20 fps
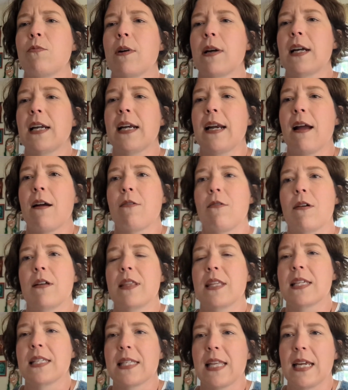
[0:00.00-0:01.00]
working out
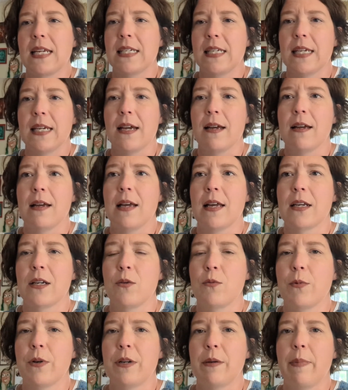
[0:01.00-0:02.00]
this idea on a
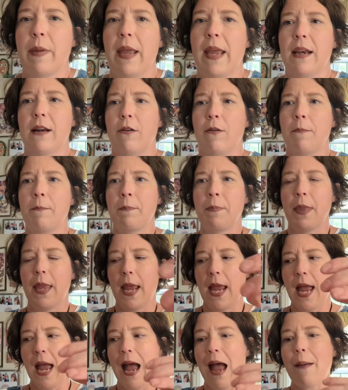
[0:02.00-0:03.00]
wood panel.
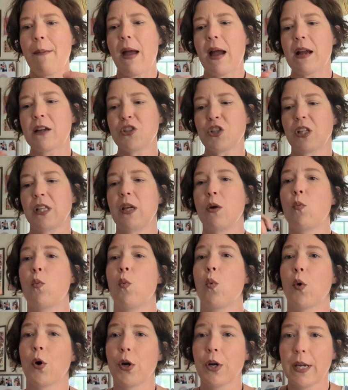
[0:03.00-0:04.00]
I'm actually
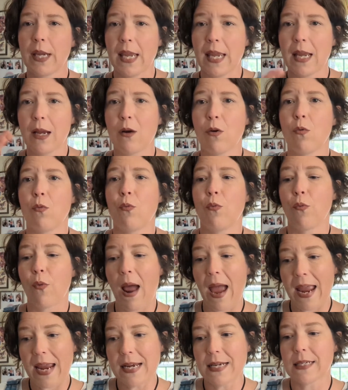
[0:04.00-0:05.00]
working
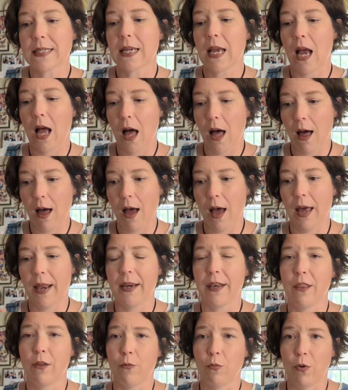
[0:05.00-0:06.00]
right
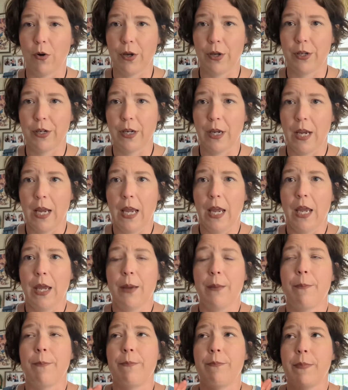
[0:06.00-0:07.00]
on the wood,
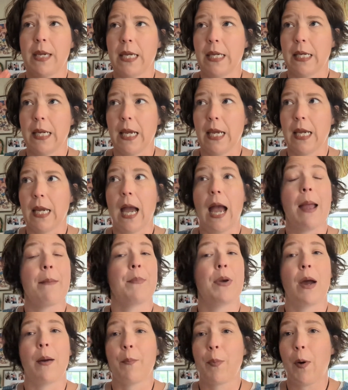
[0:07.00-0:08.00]
meaning I'm
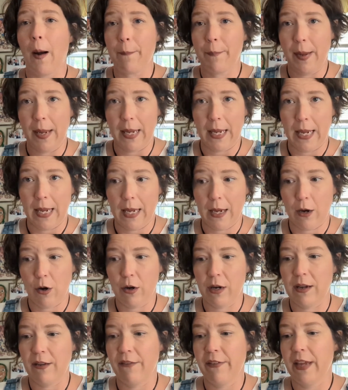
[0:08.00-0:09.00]
not prepping it or
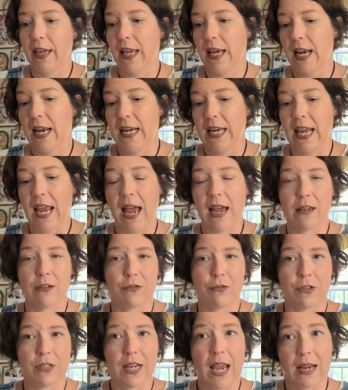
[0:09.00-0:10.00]
giving it any
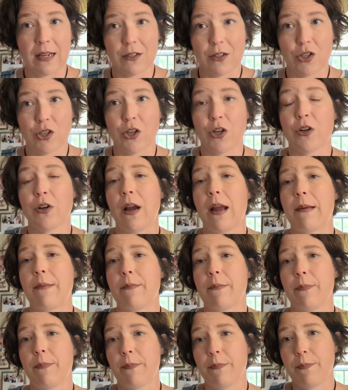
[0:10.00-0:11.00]
extra texture.
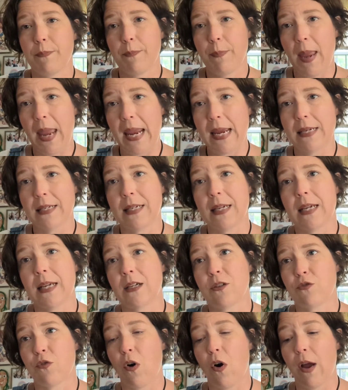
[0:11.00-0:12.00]
I'm painting
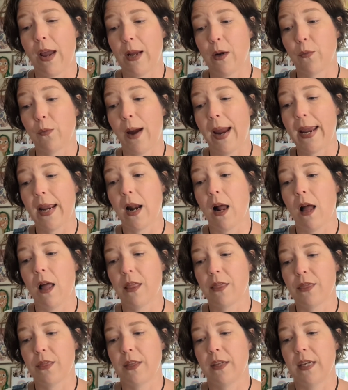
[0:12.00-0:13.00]
and drawing right
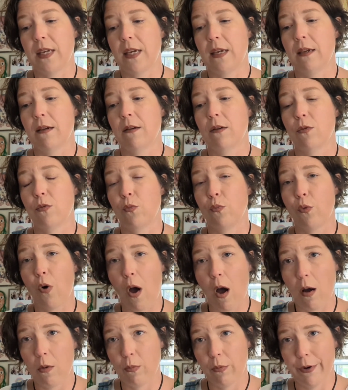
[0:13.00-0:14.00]
on the
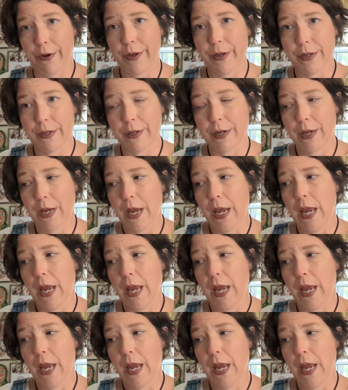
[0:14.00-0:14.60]
raw wood,